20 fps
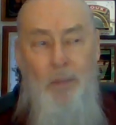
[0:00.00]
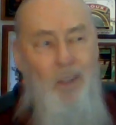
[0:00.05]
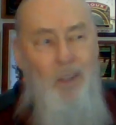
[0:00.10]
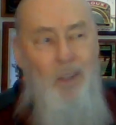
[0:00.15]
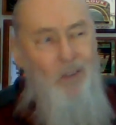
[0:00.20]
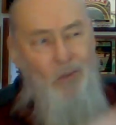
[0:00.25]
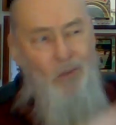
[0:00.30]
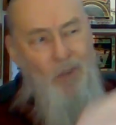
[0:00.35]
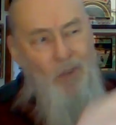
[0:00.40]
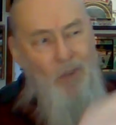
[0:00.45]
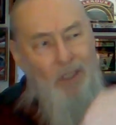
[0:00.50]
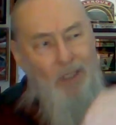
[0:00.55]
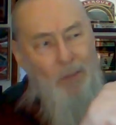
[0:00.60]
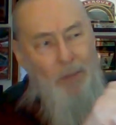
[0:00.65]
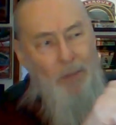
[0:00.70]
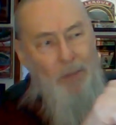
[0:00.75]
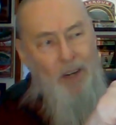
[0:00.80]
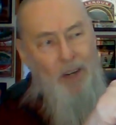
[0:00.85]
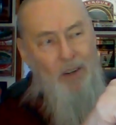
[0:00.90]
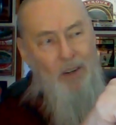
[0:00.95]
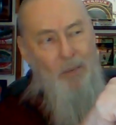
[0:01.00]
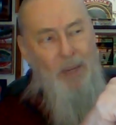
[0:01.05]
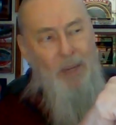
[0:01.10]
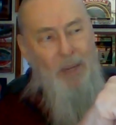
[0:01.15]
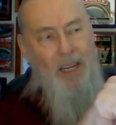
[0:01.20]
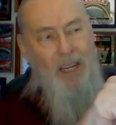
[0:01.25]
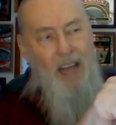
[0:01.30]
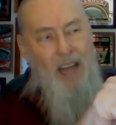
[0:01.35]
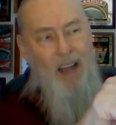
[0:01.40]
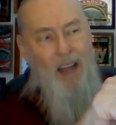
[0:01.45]
You don't want the beer to
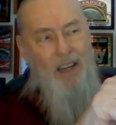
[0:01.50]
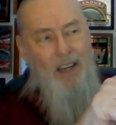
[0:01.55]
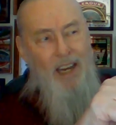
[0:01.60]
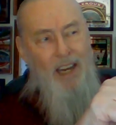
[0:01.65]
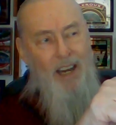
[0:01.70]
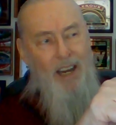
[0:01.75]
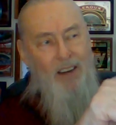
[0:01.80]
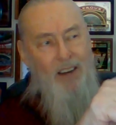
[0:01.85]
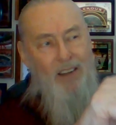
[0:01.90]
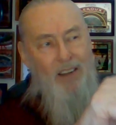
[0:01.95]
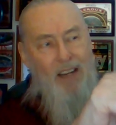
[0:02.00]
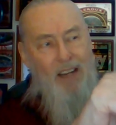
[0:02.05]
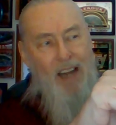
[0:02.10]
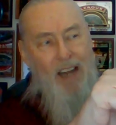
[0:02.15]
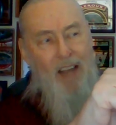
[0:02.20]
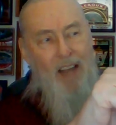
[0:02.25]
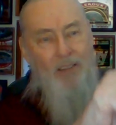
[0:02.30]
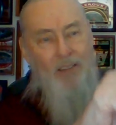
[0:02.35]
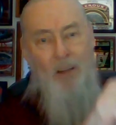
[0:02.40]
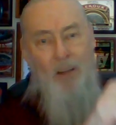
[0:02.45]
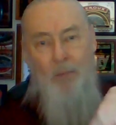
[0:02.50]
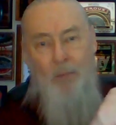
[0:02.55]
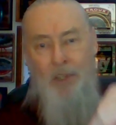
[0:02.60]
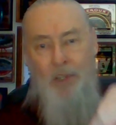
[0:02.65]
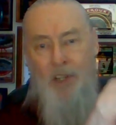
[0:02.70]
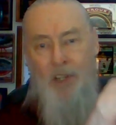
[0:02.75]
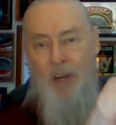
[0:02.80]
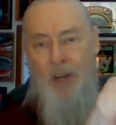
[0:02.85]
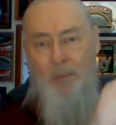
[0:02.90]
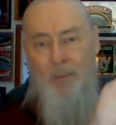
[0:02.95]
be down here and then have that
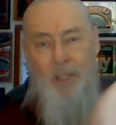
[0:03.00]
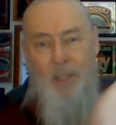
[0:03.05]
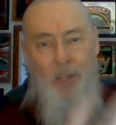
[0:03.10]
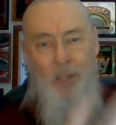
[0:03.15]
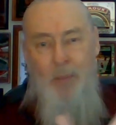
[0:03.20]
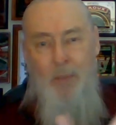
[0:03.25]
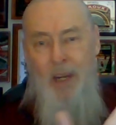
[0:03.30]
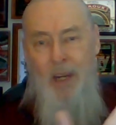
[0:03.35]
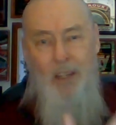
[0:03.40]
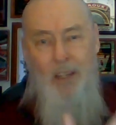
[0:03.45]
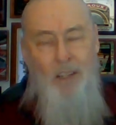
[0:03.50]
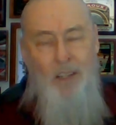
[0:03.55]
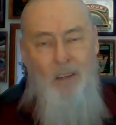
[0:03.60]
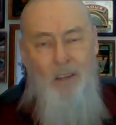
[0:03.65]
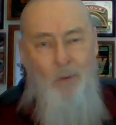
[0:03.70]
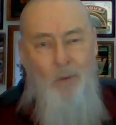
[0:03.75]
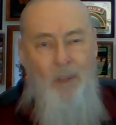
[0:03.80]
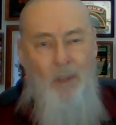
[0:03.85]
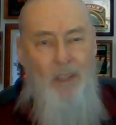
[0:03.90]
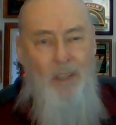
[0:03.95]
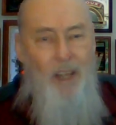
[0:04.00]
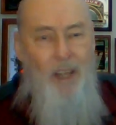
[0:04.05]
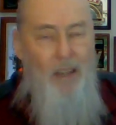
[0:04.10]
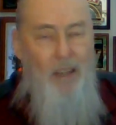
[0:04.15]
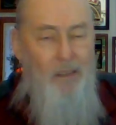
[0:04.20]
much empty space. You don't want that.